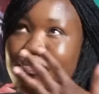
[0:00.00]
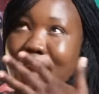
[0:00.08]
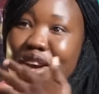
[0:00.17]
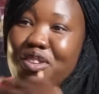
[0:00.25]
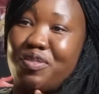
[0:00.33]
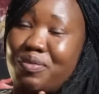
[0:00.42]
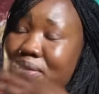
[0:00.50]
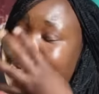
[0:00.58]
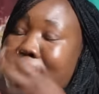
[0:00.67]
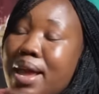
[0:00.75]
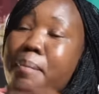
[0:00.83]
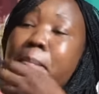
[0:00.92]

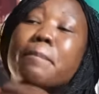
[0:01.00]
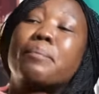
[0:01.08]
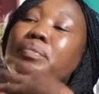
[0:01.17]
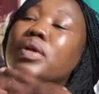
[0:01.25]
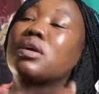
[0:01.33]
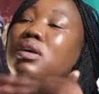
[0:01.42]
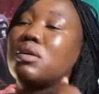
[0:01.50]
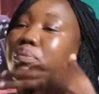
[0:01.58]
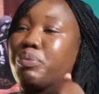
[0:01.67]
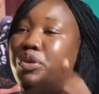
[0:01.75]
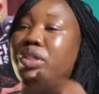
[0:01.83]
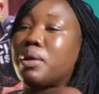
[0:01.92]
my
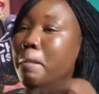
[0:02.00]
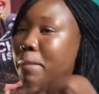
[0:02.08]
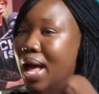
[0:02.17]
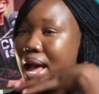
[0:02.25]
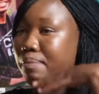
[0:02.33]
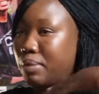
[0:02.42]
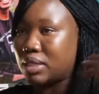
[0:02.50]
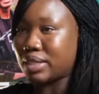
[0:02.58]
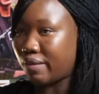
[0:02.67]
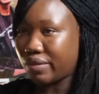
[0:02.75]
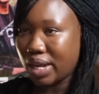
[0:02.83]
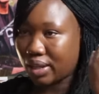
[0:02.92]
breathing pipe and
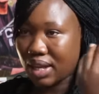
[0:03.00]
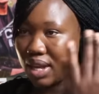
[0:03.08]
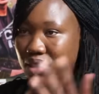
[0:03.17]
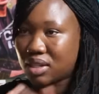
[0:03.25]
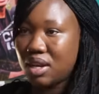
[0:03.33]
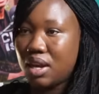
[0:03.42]
stuff like that.